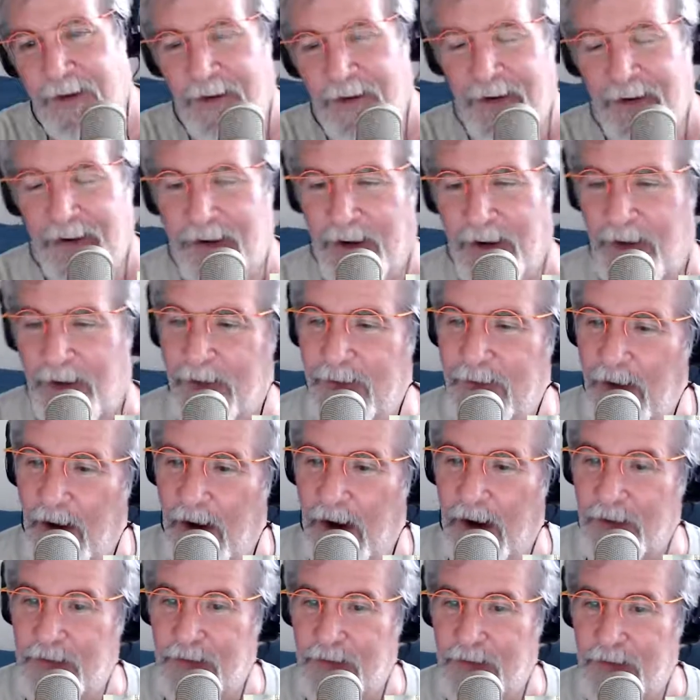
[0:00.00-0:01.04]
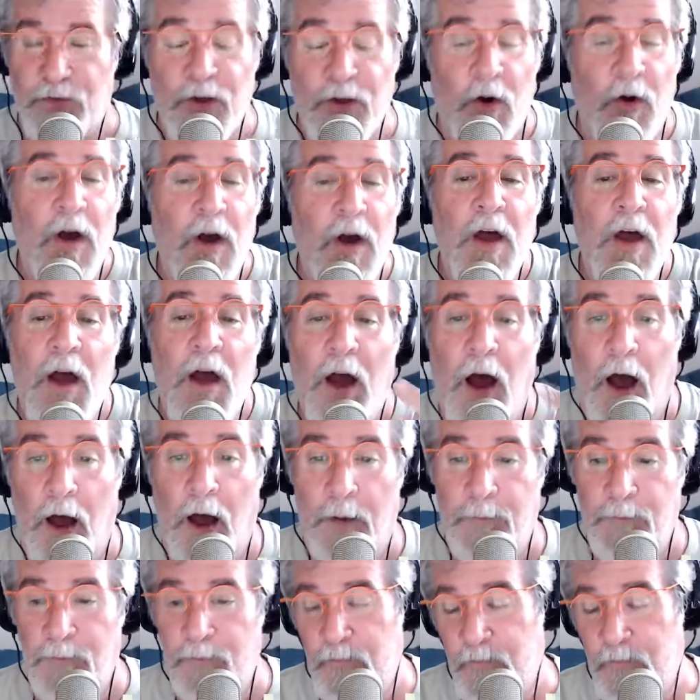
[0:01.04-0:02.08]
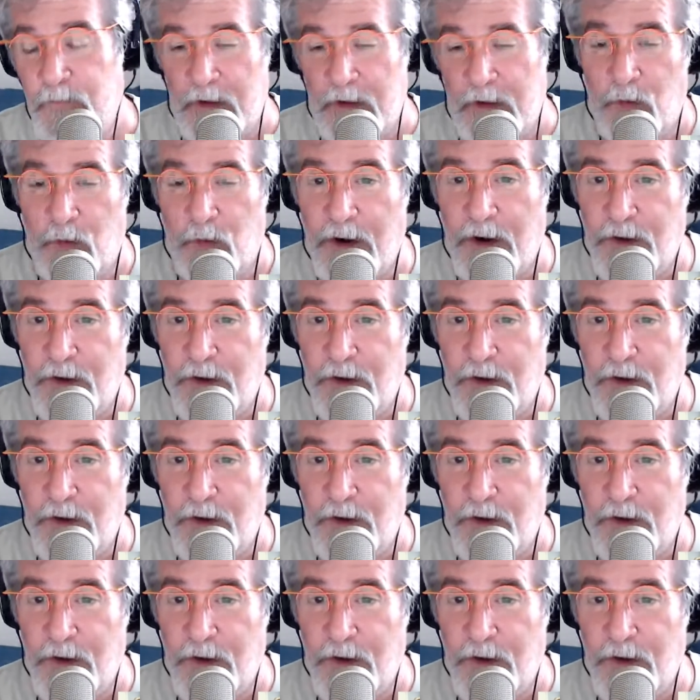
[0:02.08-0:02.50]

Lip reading: you go. Awesome. So we're going to